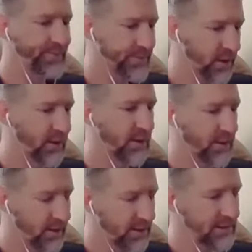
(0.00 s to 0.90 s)

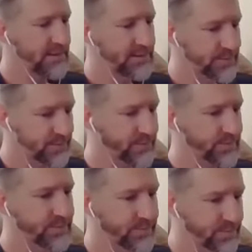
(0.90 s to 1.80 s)
virus, the things at
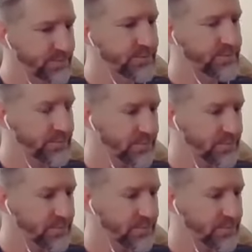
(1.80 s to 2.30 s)
work, the